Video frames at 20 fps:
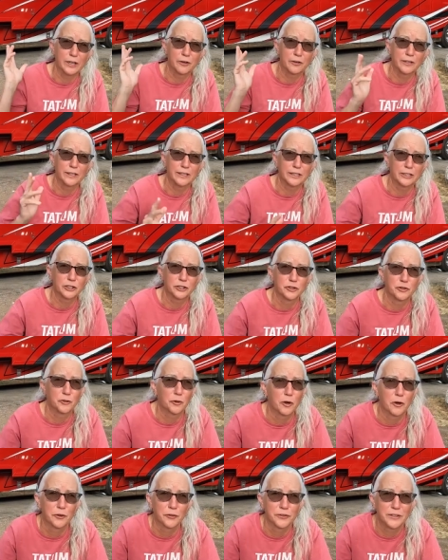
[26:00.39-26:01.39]
air conditioner
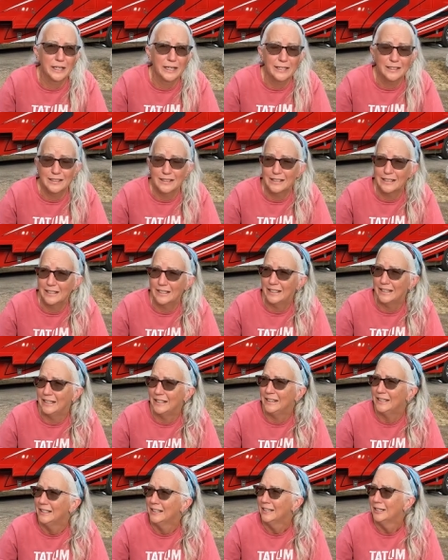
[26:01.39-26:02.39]
all day
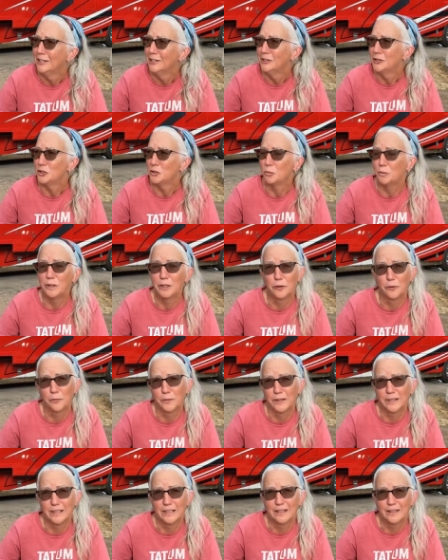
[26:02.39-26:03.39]
today. So we are
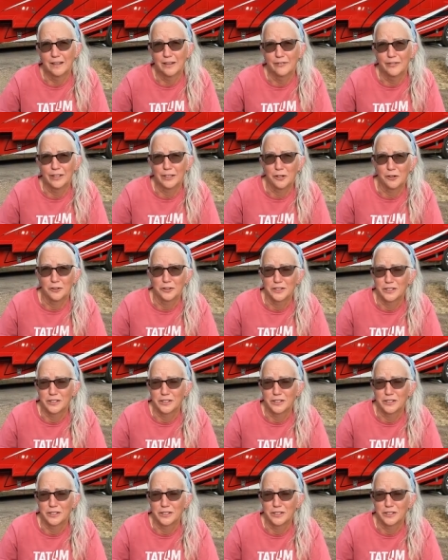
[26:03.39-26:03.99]
really loving our